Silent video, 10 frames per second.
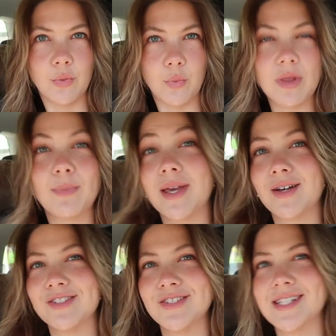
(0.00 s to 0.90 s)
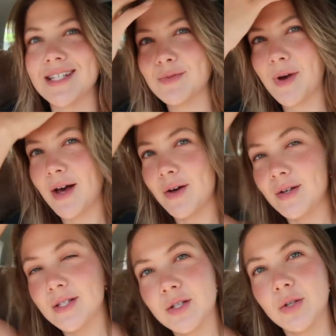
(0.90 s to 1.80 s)
with Pickles as
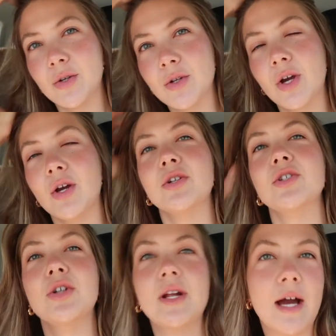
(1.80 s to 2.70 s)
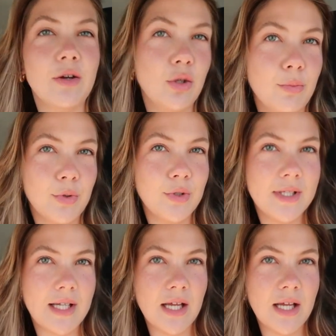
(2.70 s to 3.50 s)
well to go shoot our new Moods